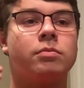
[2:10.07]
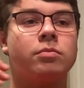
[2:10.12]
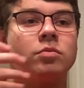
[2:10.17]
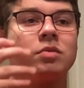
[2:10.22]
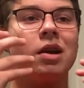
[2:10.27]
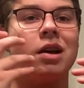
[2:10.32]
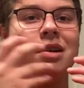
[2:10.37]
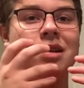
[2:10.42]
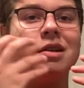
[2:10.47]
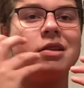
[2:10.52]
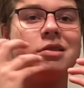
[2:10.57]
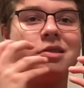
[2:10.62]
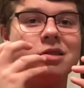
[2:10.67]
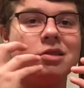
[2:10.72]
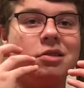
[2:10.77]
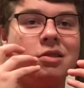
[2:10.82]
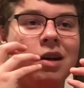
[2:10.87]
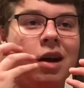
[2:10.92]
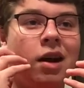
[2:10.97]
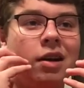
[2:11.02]
The idea is
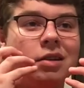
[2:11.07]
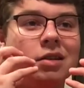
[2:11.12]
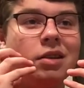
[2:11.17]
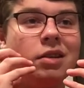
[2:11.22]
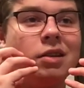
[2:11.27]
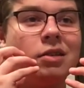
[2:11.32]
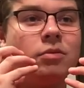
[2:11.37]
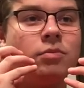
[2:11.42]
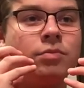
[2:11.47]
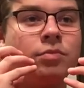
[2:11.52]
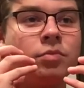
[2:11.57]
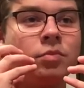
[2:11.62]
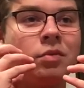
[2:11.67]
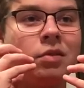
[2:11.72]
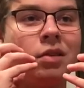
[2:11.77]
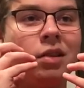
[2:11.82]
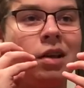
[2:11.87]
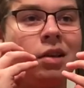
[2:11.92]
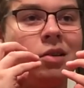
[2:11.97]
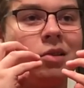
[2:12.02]
not to
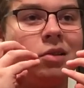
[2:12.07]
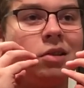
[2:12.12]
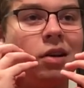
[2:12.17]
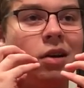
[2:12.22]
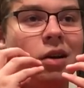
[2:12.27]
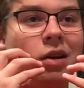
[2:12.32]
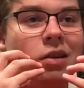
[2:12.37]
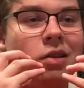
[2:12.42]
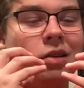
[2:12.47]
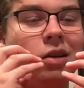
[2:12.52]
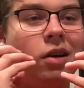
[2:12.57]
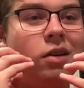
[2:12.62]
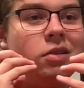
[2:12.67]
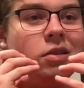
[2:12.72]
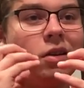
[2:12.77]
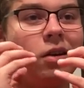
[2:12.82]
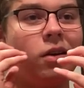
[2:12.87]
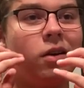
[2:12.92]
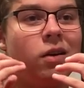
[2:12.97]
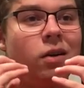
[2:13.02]
let your tongue touch
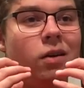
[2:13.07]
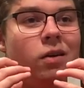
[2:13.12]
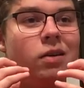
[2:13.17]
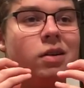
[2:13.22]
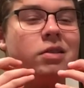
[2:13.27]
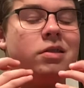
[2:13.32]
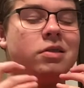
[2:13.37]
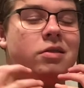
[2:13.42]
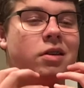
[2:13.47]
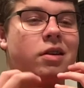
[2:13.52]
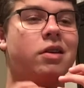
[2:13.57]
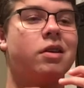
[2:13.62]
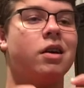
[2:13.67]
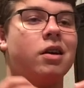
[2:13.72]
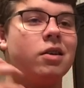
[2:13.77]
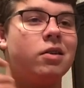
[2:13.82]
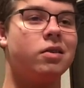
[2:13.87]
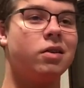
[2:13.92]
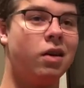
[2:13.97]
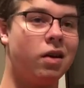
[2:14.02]
it at all, because then you're going to
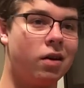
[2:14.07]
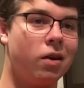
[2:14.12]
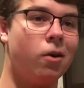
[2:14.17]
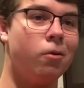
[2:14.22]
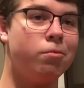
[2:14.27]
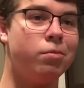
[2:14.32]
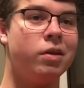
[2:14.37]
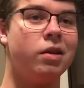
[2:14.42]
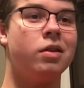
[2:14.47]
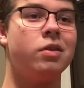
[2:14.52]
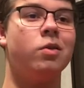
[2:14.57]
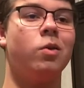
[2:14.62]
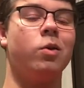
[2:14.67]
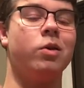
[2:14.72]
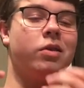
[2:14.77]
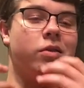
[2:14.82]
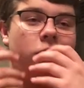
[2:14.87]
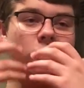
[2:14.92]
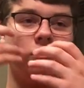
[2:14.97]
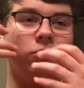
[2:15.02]
cut your tongue open or
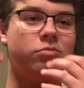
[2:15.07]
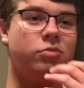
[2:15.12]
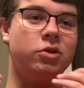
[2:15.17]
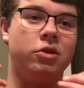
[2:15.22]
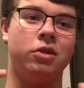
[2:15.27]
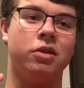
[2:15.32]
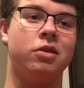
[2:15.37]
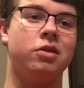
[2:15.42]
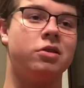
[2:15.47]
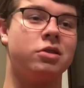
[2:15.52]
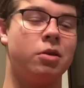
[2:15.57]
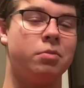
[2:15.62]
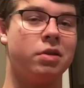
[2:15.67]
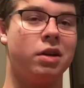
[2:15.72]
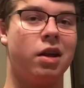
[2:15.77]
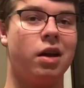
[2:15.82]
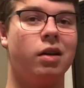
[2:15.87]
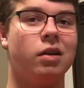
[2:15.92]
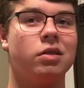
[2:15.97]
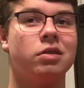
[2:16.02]
you'll hurt
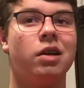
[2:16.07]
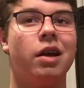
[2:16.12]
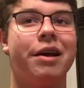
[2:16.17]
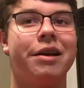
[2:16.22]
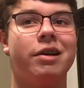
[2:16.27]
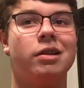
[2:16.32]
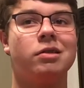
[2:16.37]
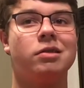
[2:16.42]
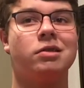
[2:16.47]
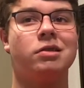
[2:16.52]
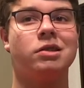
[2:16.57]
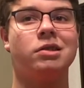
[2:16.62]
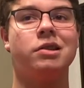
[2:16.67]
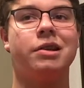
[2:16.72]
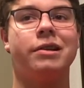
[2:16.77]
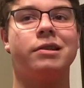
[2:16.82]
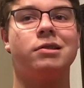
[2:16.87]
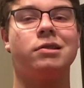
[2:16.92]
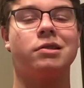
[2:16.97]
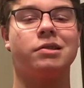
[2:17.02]
something else. And then you
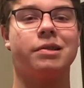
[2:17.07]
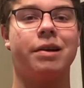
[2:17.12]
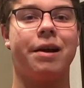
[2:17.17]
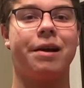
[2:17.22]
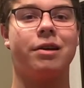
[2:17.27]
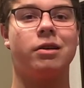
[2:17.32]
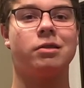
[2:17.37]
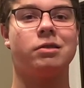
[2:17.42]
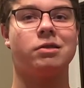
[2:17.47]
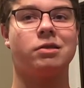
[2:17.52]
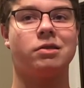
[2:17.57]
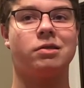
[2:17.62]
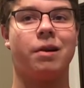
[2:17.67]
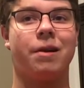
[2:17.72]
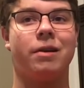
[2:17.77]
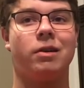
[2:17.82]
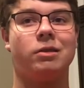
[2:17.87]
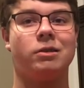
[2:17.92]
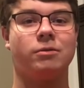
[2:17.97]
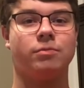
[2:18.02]
just
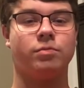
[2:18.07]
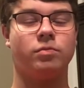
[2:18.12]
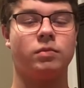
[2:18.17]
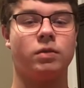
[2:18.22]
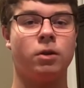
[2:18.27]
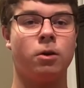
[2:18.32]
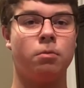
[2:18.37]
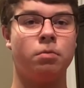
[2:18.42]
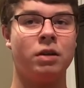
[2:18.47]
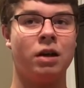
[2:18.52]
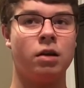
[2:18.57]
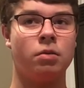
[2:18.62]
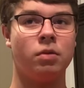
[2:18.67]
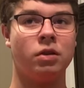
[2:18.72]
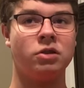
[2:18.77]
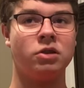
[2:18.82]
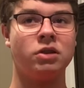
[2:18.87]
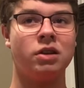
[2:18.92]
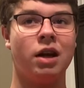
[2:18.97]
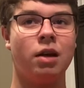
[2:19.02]
go up and down a
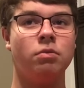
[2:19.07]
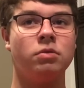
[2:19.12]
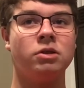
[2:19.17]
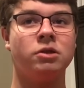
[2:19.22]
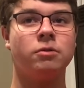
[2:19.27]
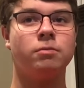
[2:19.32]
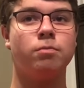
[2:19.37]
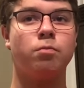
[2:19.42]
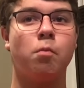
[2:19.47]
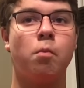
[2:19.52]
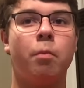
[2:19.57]
bunch of times, and